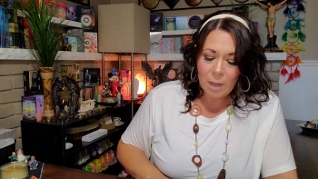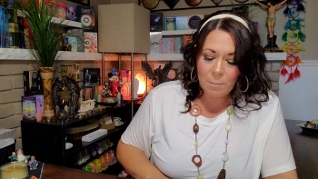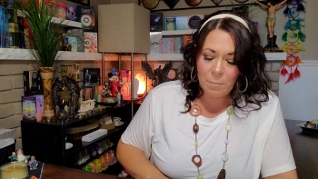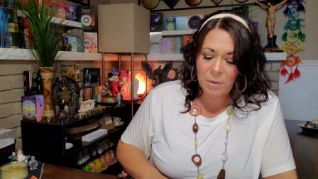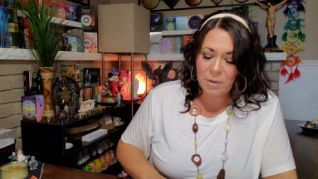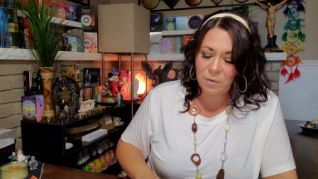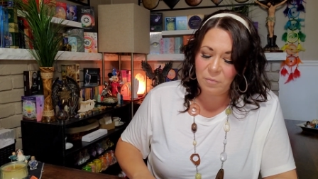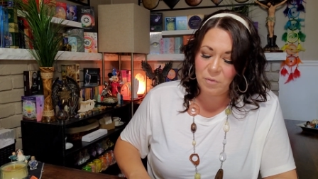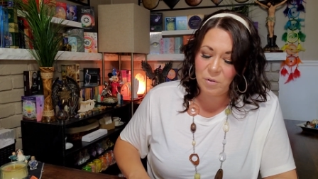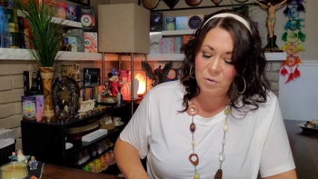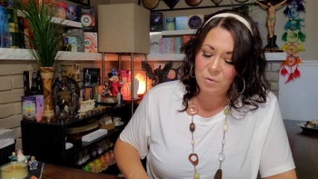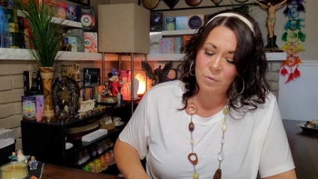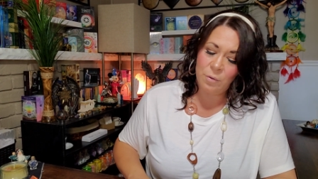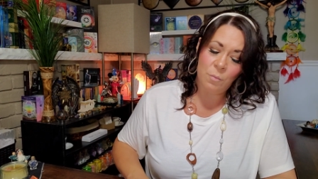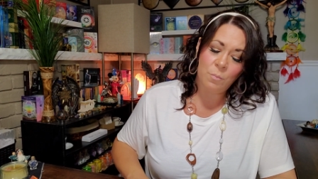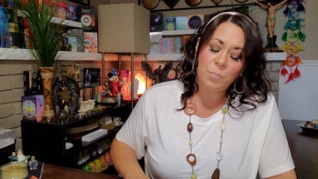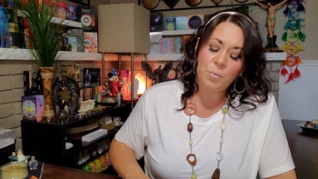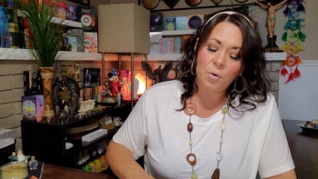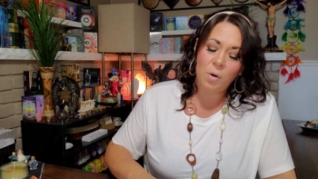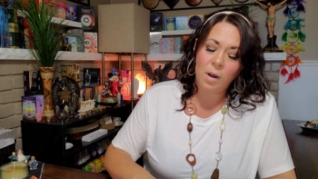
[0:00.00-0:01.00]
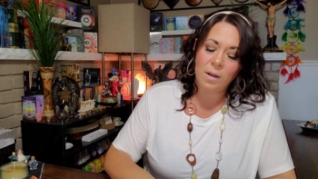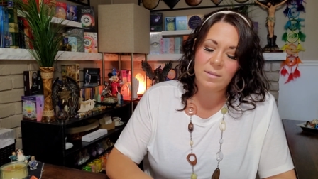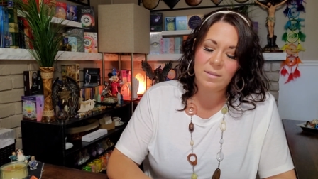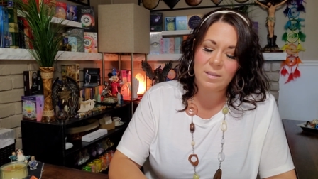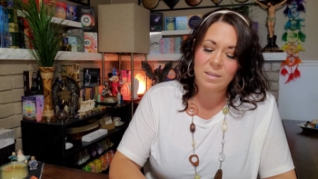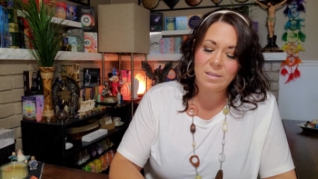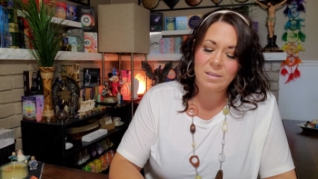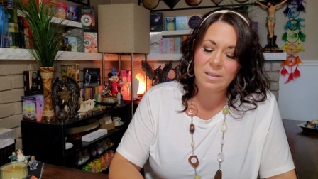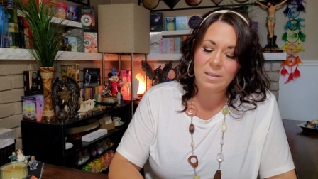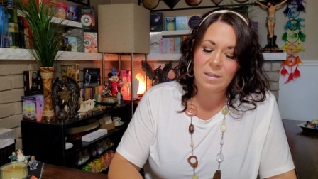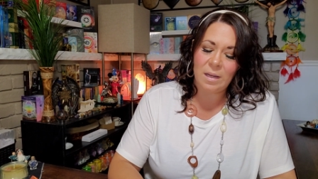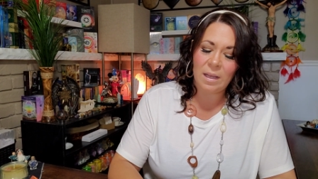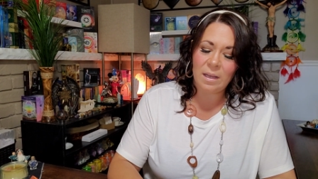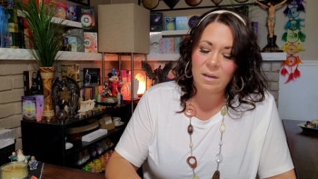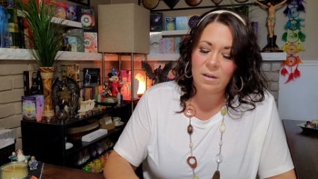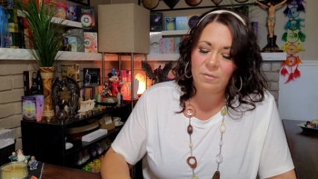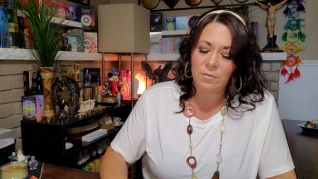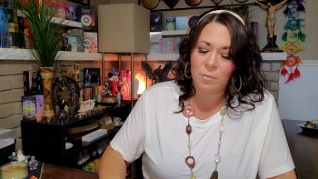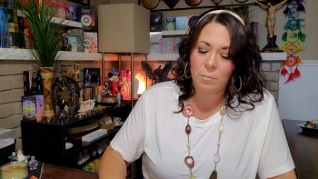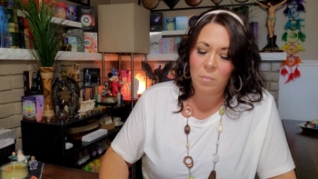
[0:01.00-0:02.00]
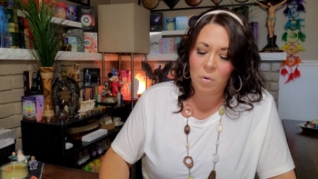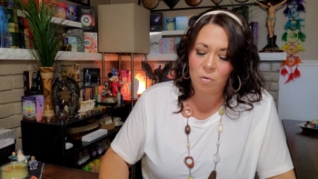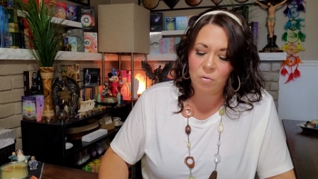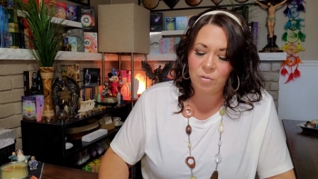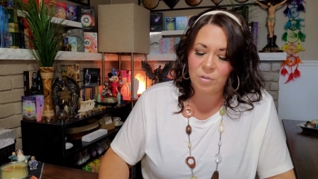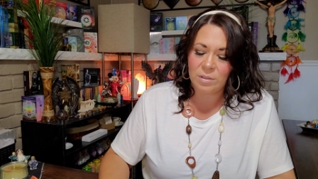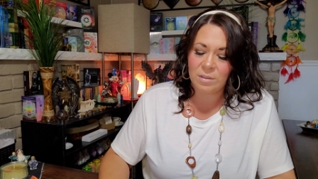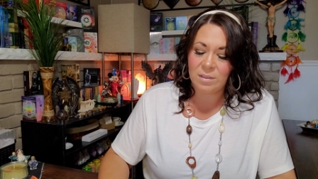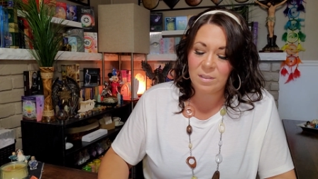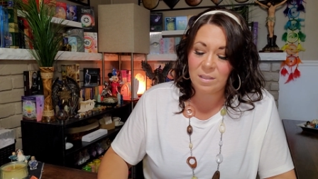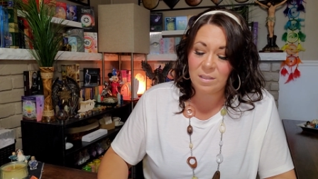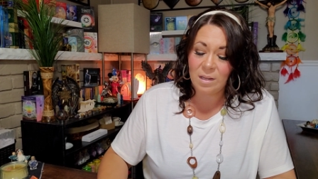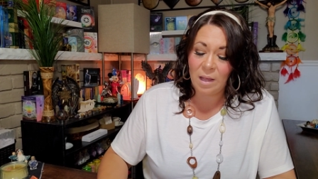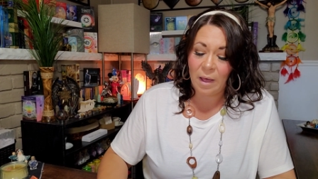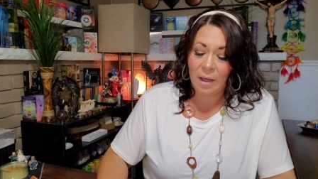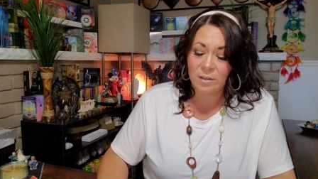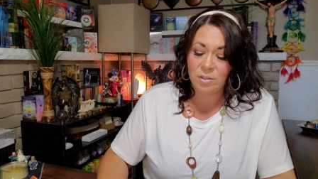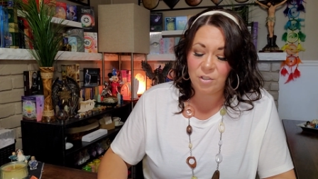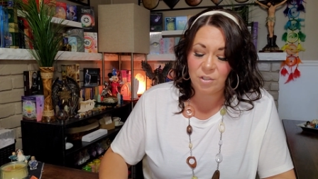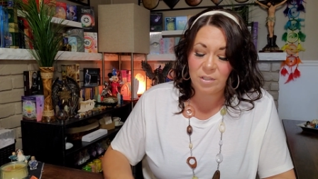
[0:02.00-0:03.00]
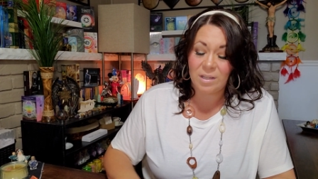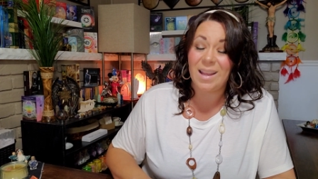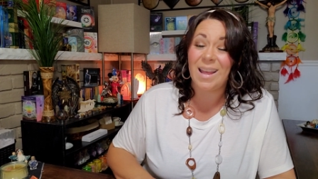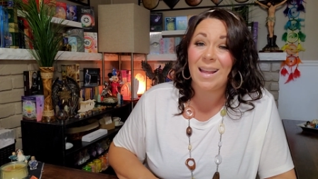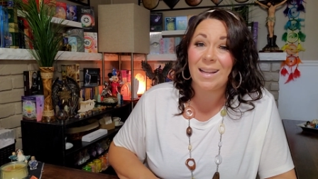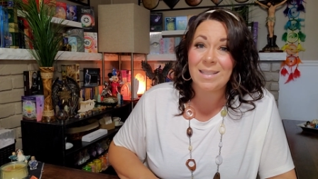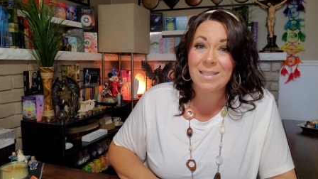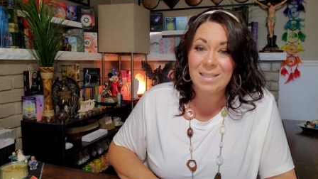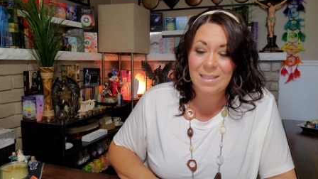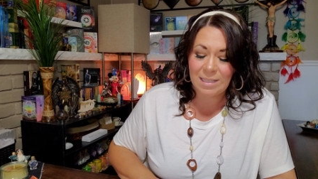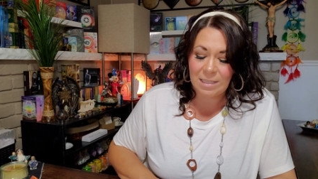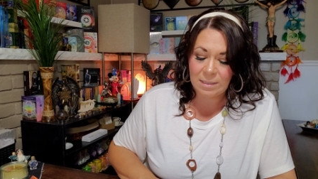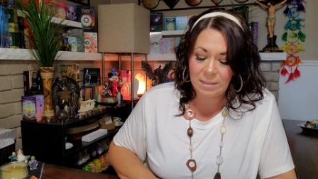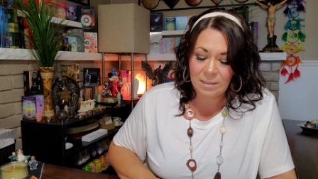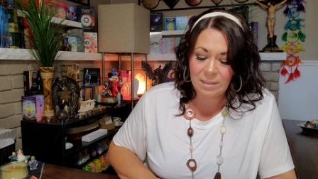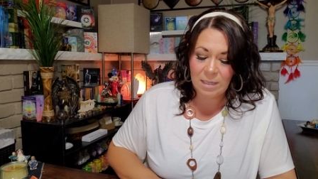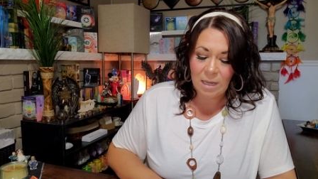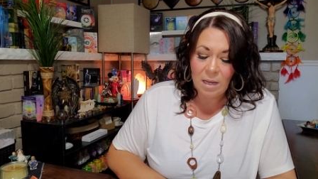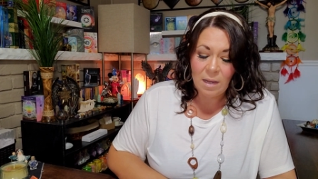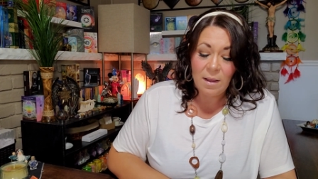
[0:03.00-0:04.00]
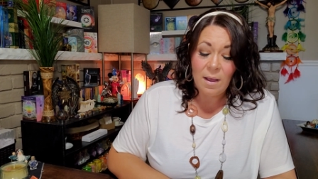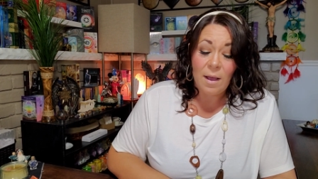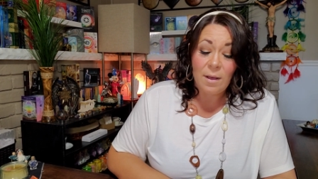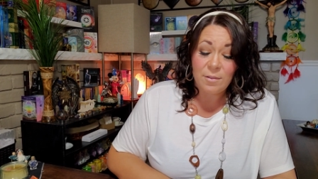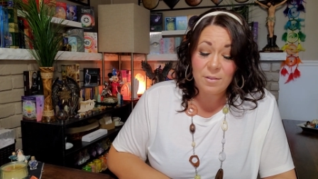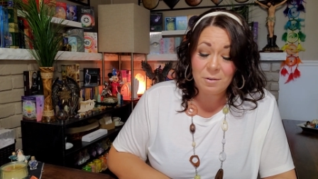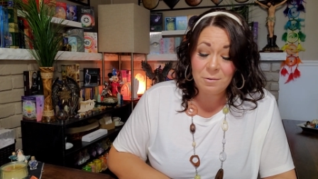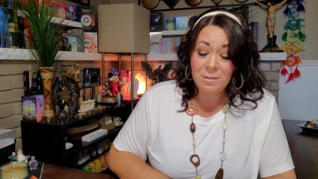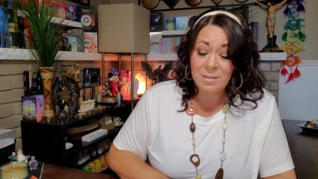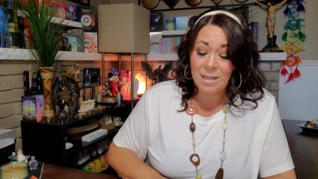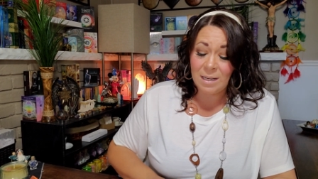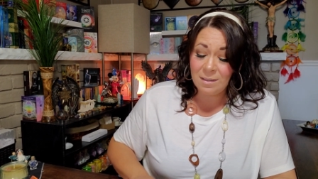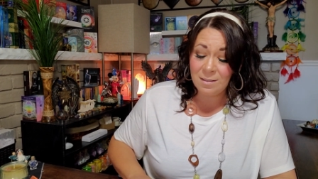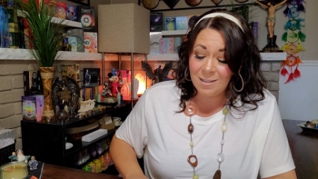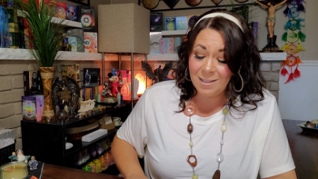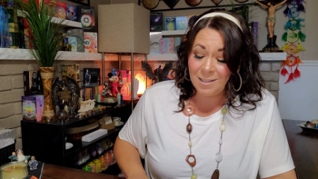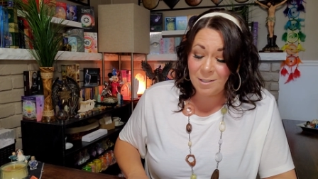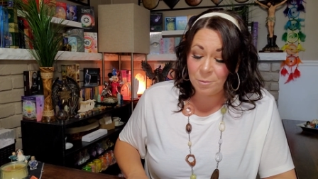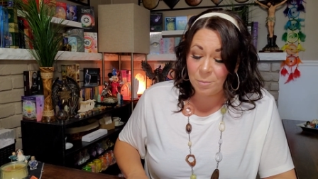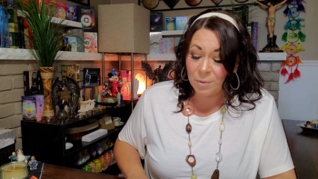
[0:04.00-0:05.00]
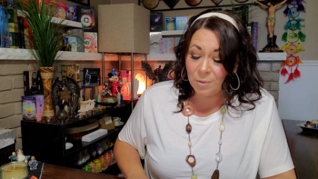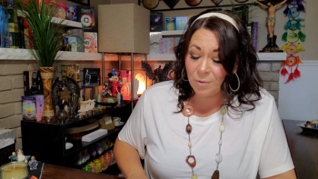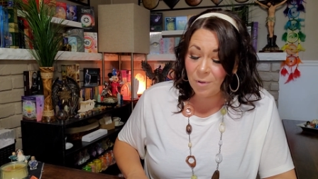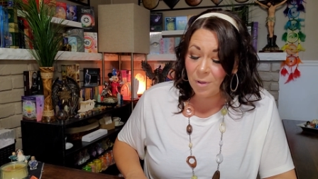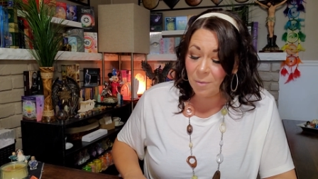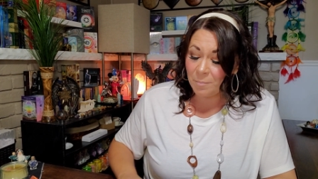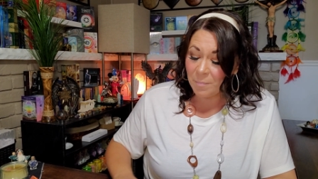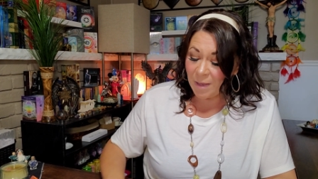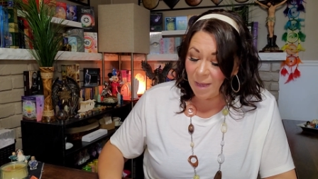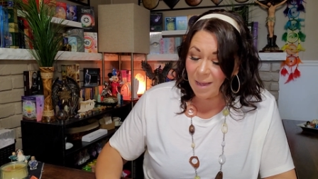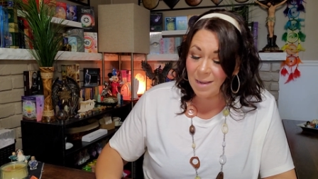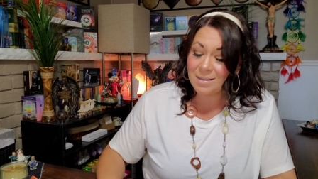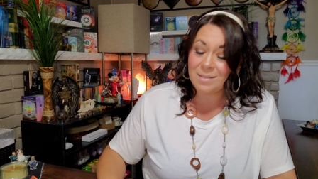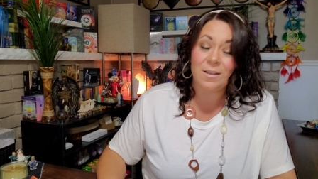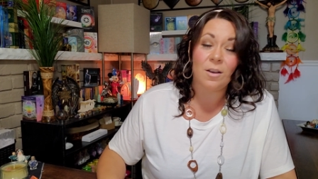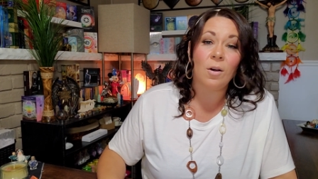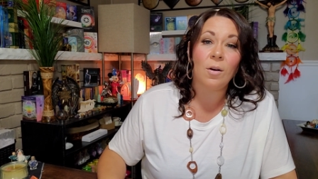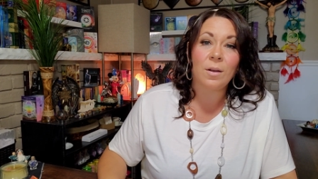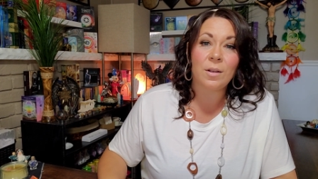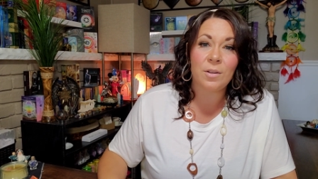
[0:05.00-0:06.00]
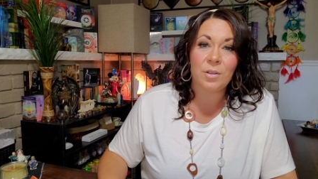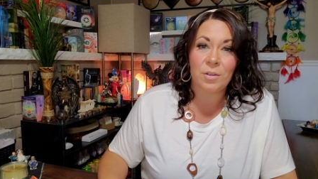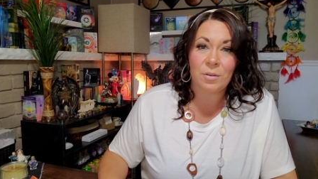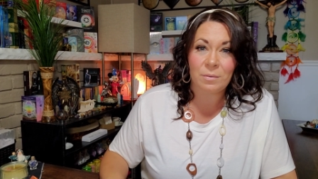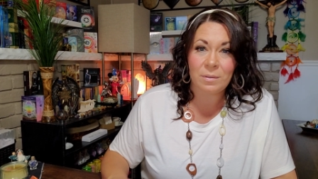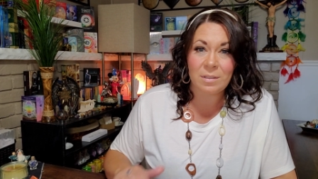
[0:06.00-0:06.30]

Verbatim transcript: But if you don't process the negative emotions attached to endings, those endings will come back to haunt you.